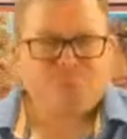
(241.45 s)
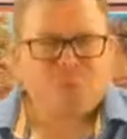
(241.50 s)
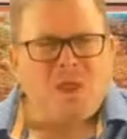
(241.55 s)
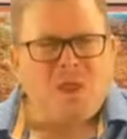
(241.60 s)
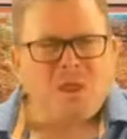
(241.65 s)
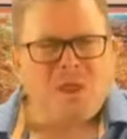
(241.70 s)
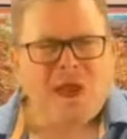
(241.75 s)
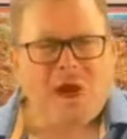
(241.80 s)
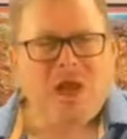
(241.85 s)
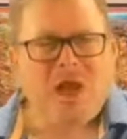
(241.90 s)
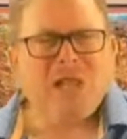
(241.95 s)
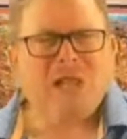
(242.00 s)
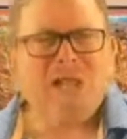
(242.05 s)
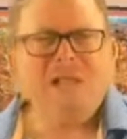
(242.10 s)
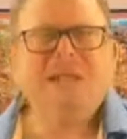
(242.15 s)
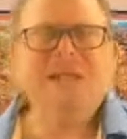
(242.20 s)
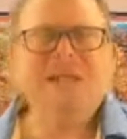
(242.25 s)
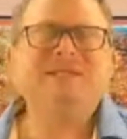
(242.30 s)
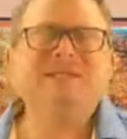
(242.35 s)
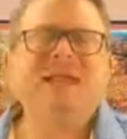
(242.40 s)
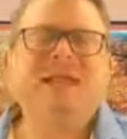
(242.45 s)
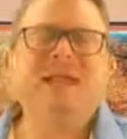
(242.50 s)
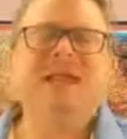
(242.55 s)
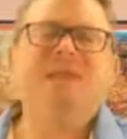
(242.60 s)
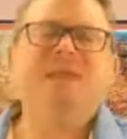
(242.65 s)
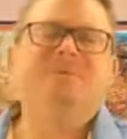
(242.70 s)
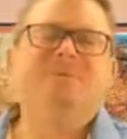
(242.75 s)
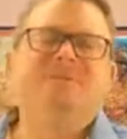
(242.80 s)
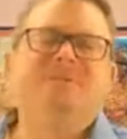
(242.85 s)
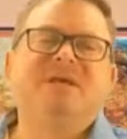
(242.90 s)
Now, at least
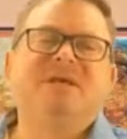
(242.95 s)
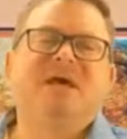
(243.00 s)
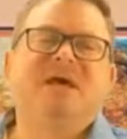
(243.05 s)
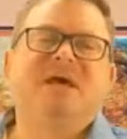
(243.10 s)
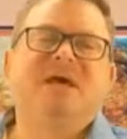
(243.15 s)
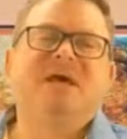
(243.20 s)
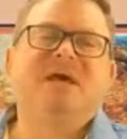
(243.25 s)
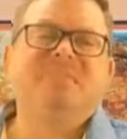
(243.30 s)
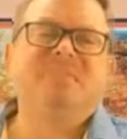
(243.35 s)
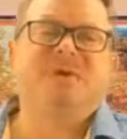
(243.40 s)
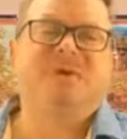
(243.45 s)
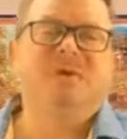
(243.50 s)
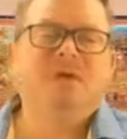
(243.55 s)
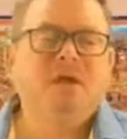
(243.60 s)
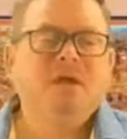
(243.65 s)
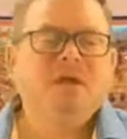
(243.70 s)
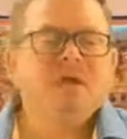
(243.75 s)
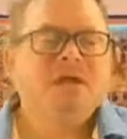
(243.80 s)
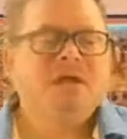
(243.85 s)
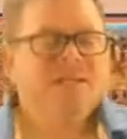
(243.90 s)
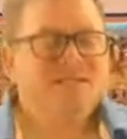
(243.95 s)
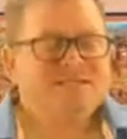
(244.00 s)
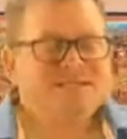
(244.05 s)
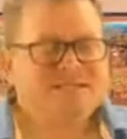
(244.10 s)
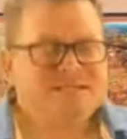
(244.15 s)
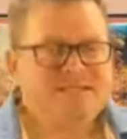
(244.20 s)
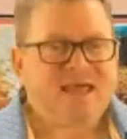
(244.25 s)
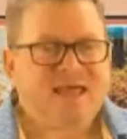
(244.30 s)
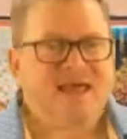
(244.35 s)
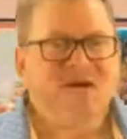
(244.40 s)
80% of people
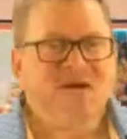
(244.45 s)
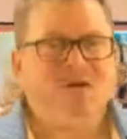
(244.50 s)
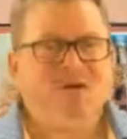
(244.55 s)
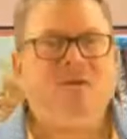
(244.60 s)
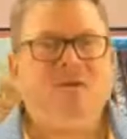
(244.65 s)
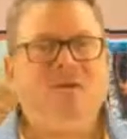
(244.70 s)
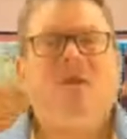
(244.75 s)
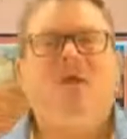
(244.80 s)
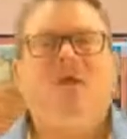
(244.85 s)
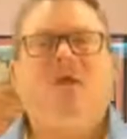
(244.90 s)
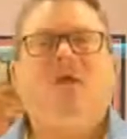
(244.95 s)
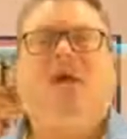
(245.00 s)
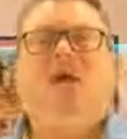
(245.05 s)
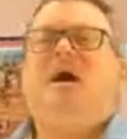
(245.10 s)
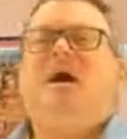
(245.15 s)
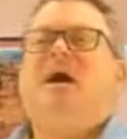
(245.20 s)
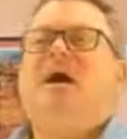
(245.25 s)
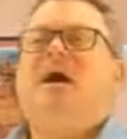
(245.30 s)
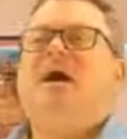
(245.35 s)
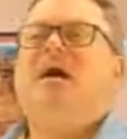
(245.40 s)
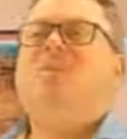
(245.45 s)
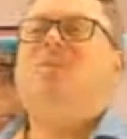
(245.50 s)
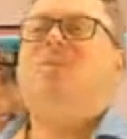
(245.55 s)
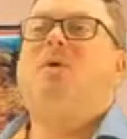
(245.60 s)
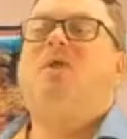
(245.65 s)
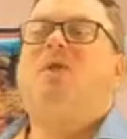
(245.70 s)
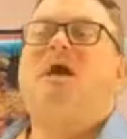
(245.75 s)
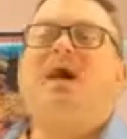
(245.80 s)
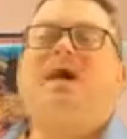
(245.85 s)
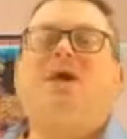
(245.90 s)
sell
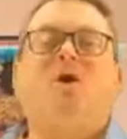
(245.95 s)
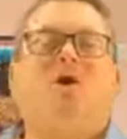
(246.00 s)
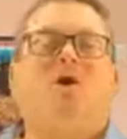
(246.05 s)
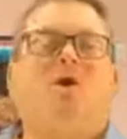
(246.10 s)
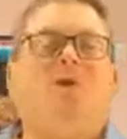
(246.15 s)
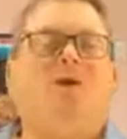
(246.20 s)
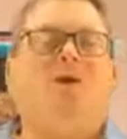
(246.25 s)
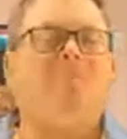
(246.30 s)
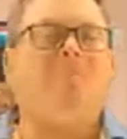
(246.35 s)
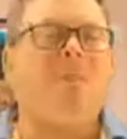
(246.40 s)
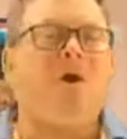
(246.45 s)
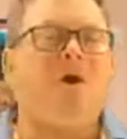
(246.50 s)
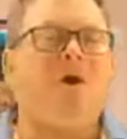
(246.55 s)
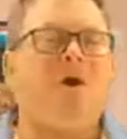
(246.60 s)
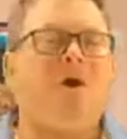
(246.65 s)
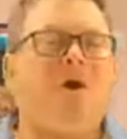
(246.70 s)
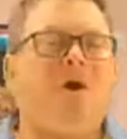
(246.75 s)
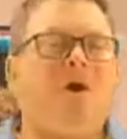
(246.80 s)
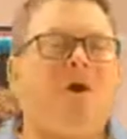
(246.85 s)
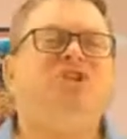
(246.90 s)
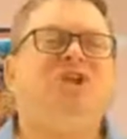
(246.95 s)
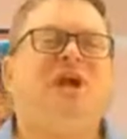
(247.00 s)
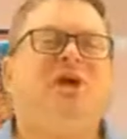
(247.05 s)
what I call a market share